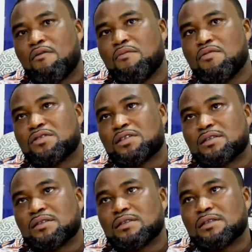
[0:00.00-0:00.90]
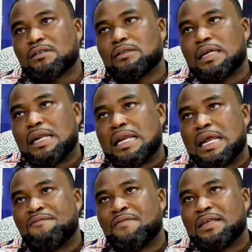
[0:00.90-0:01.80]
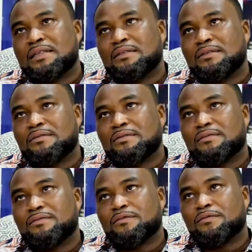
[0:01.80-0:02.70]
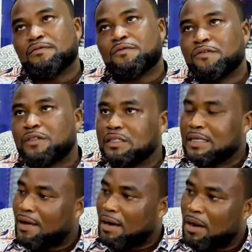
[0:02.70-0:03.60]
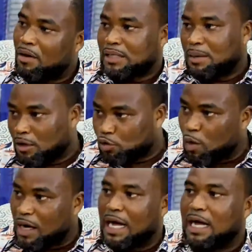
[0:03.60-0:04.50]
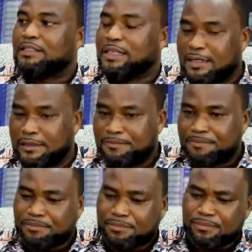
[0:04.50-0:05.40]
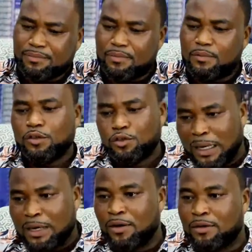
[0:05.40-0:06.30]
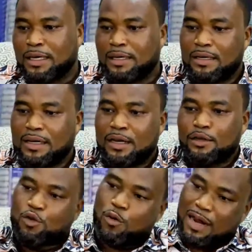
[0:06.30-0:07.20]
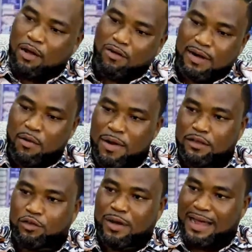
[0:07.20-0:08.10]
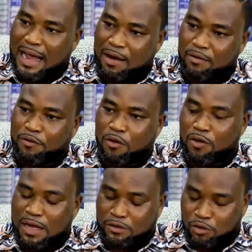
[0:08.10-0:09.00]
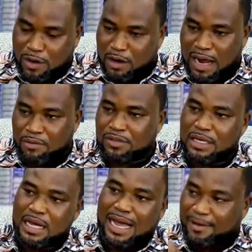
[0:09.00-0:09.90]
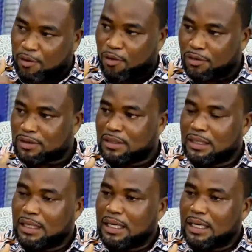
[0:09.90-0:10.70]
almost 11:50 thereabout, about 1 hour journey. So I got there. So what, on the way to her house, I called.